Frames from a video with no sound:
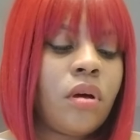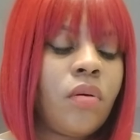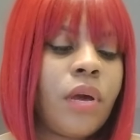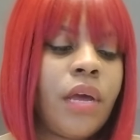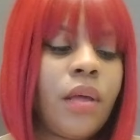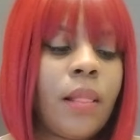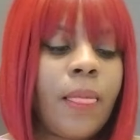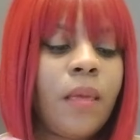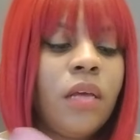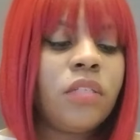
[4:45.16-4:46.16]
Okay.
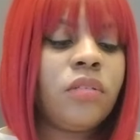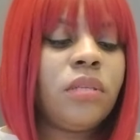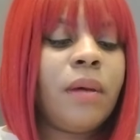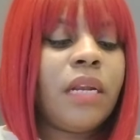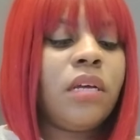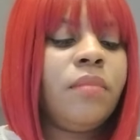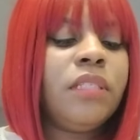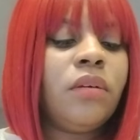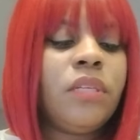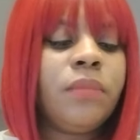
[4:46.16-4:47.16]
So somebody could be,
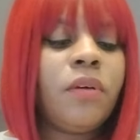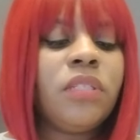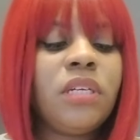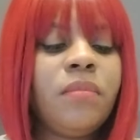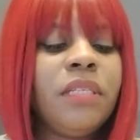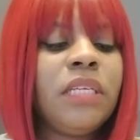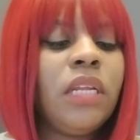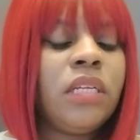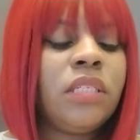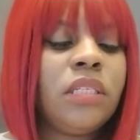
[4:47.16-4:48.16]
so this person could be
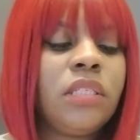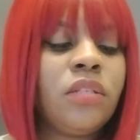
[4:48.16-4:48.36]
telling,